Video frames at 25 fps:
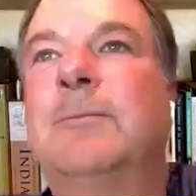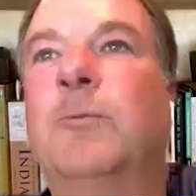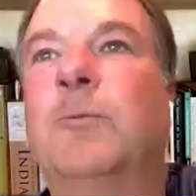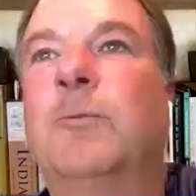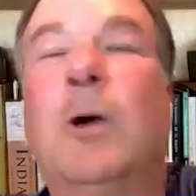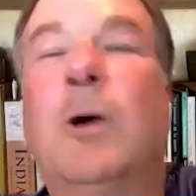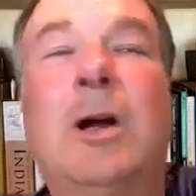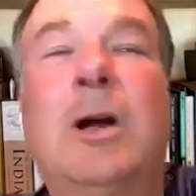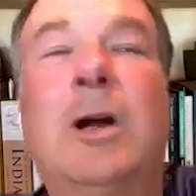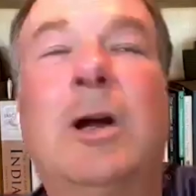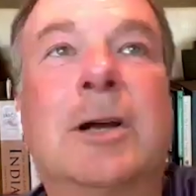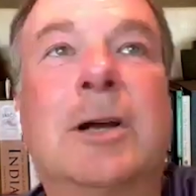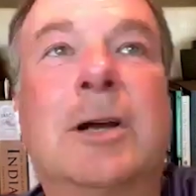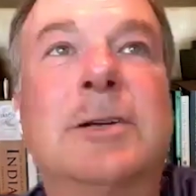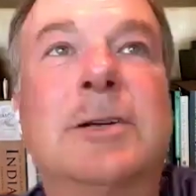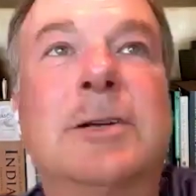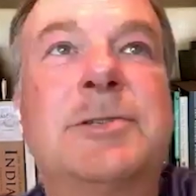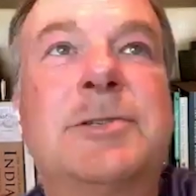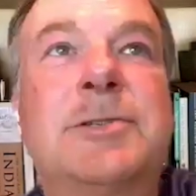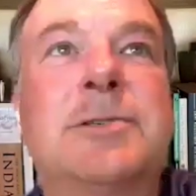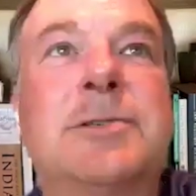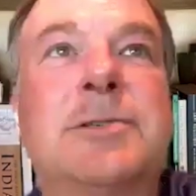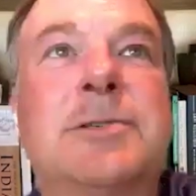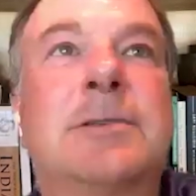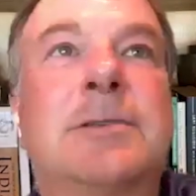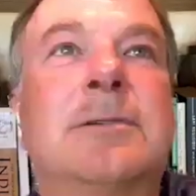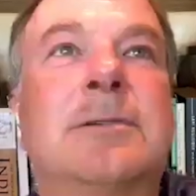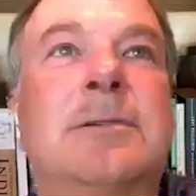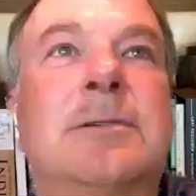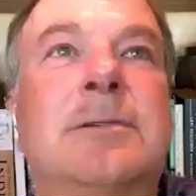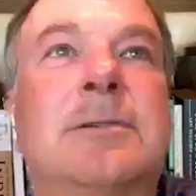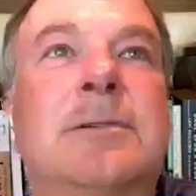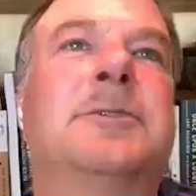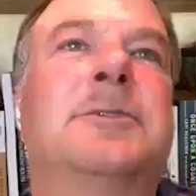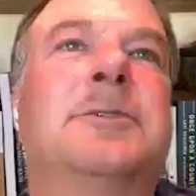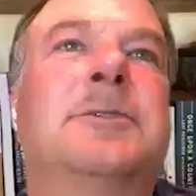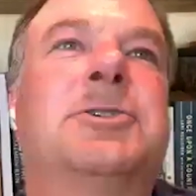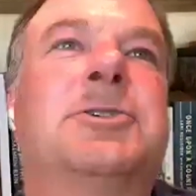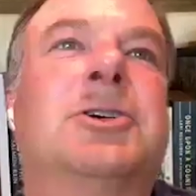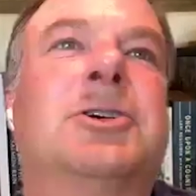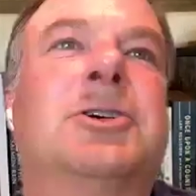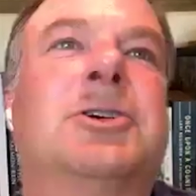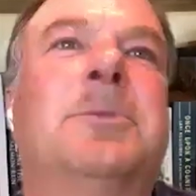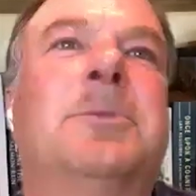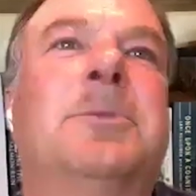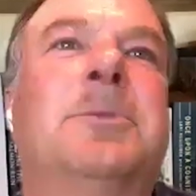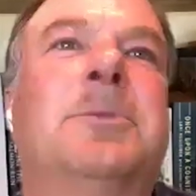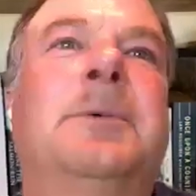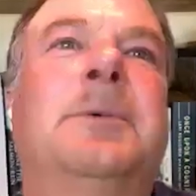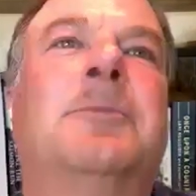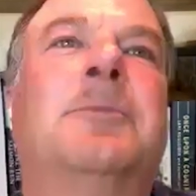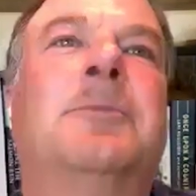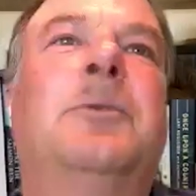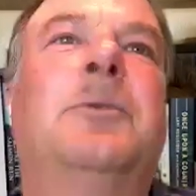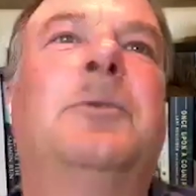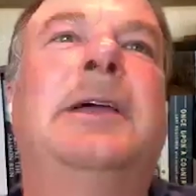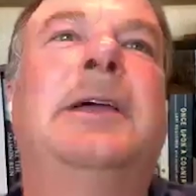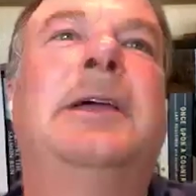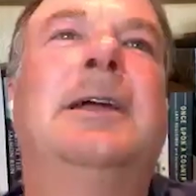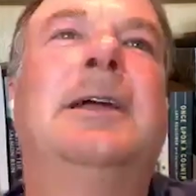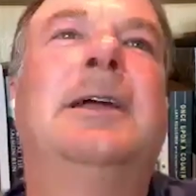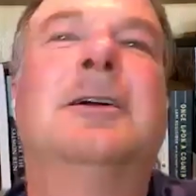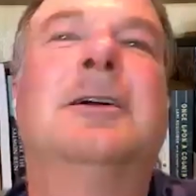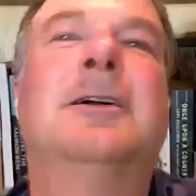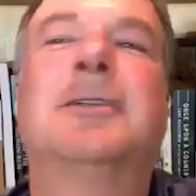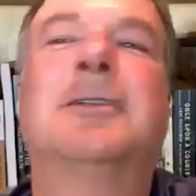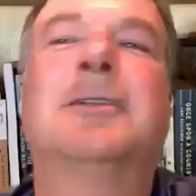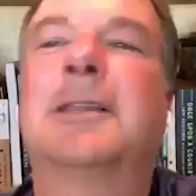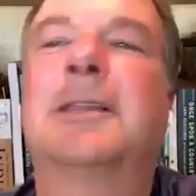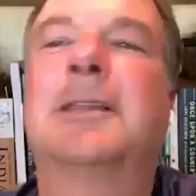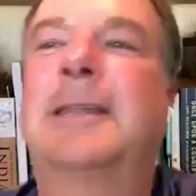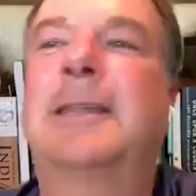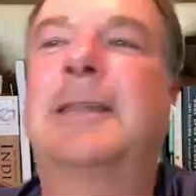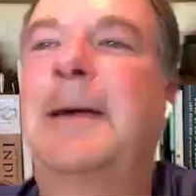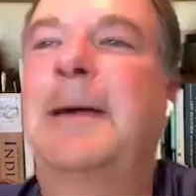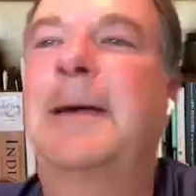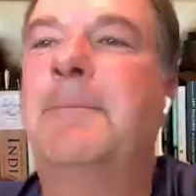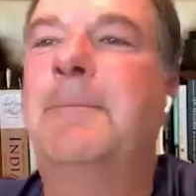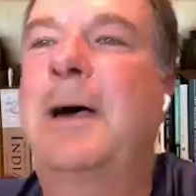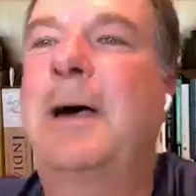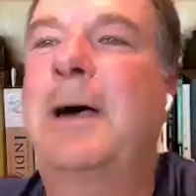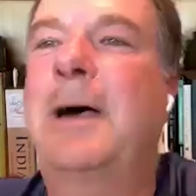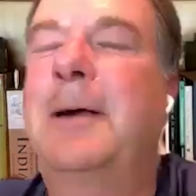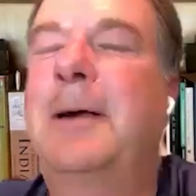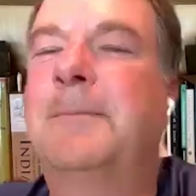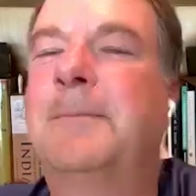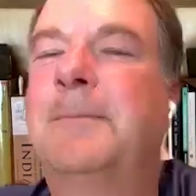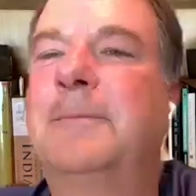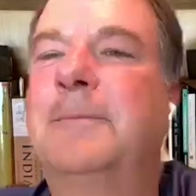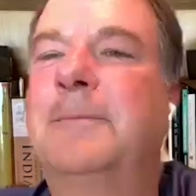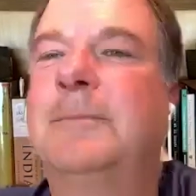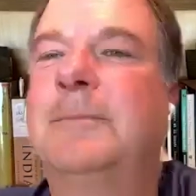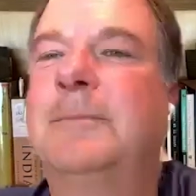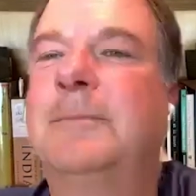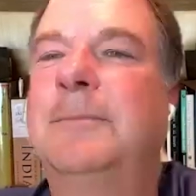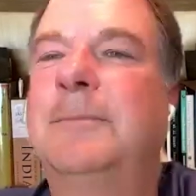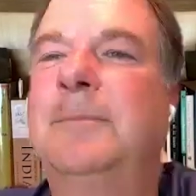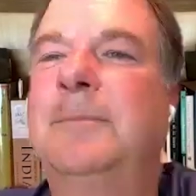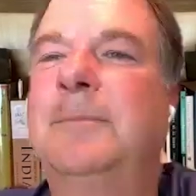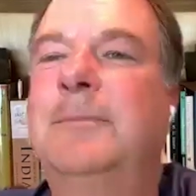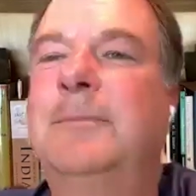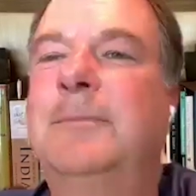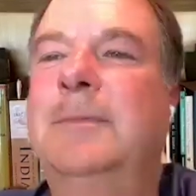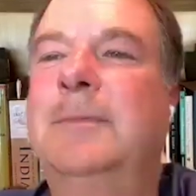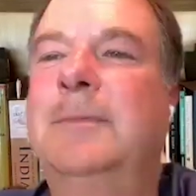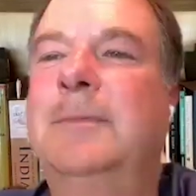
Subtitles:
I don't know that for sure, but we hear that might be the case.